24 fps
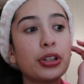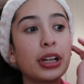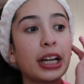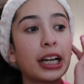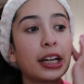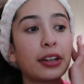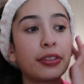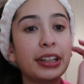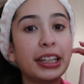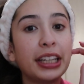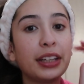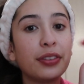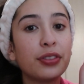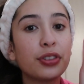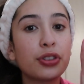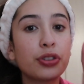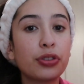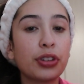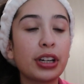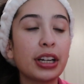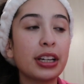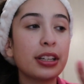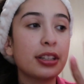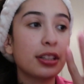to like relieve
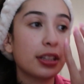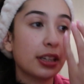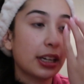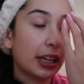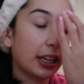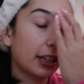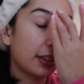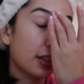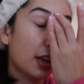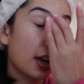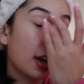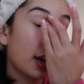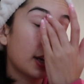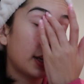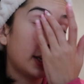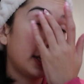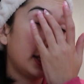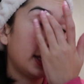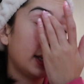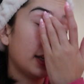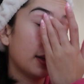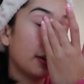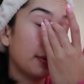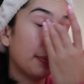stress and
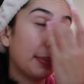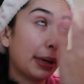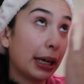anxiety and